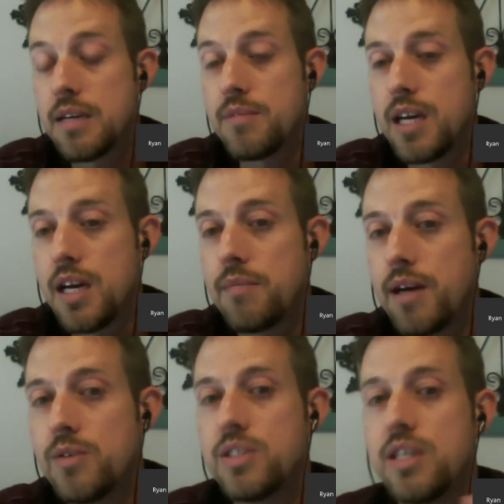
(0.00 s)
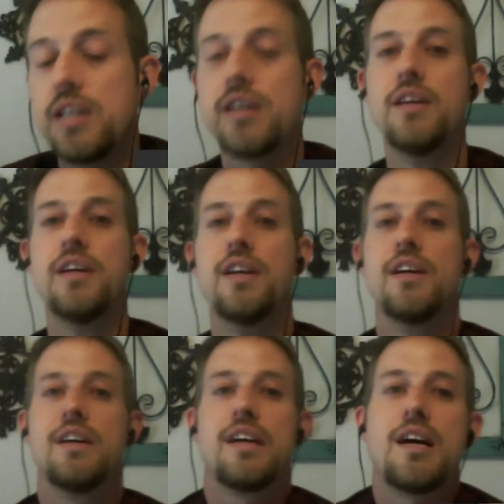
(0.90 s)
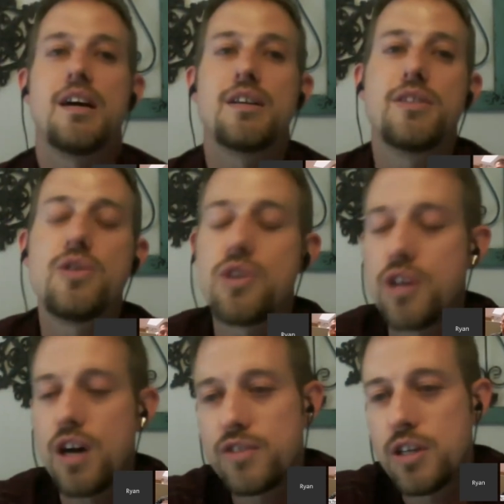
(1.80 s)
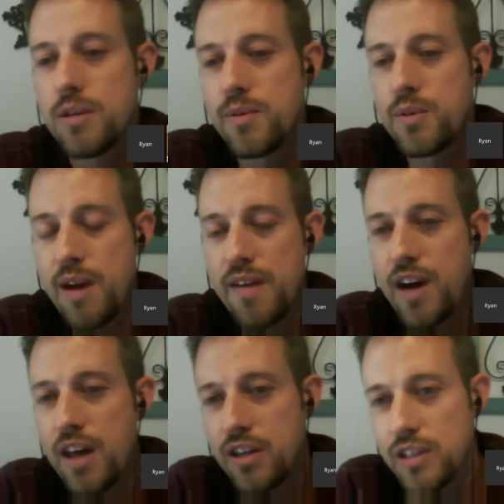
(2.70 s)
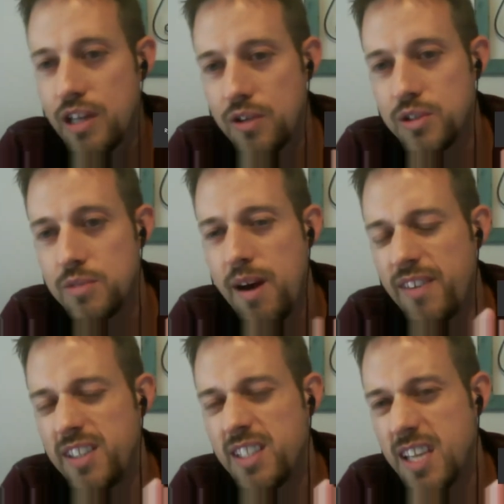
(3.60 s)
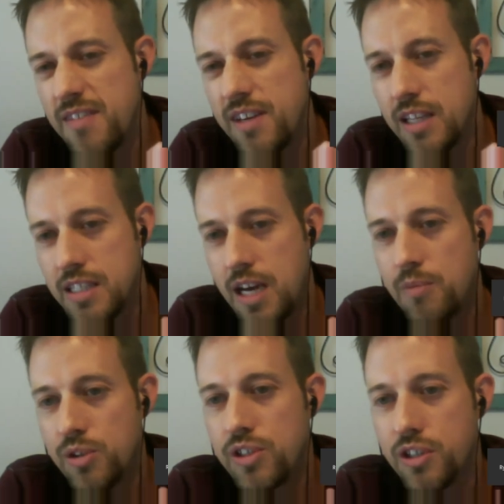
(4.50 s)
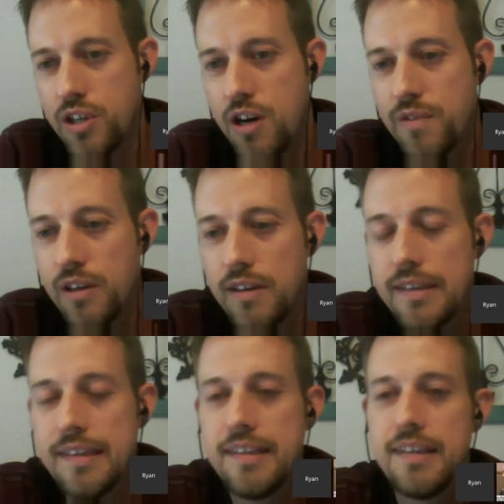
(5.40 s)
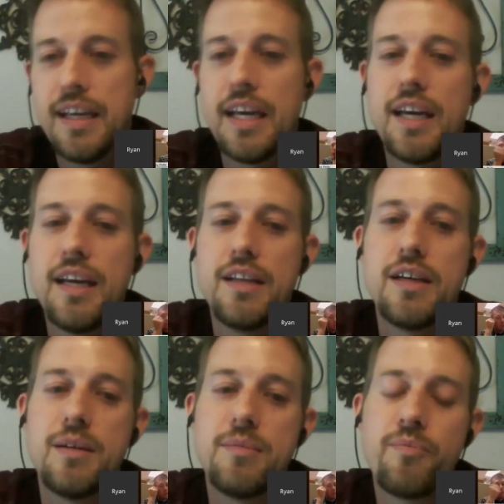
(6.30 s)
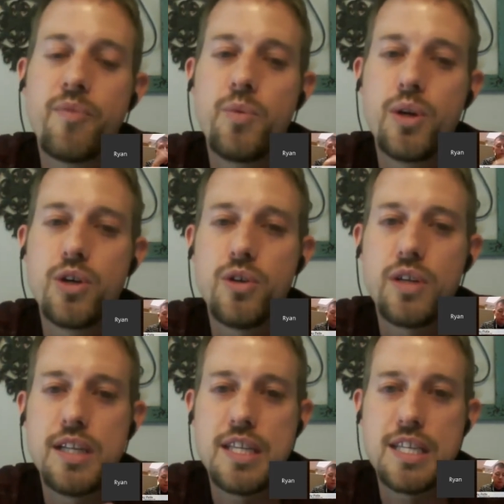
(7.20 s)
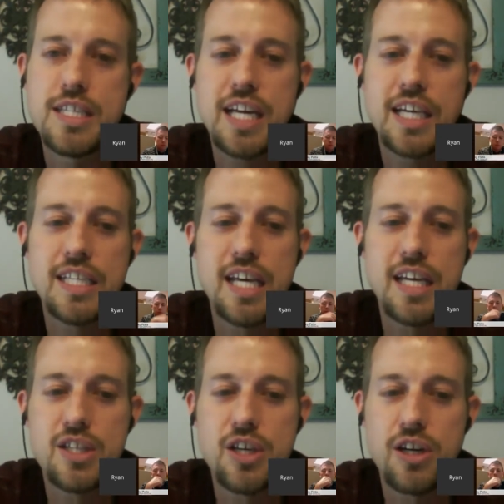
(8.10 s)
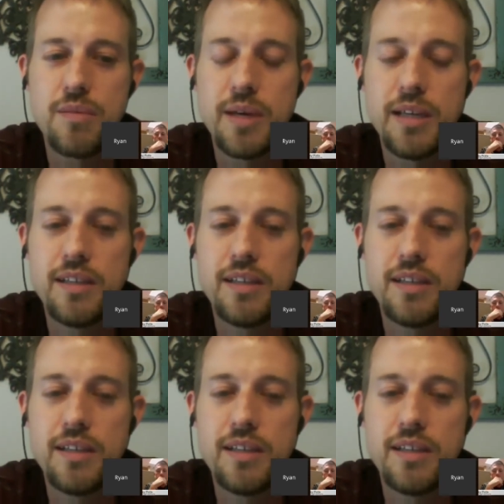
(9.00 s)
time, I was in a local golf tournament with my father-in-law, who's about 57 at the time, really good golfer. And we were going into the second day of the tournament,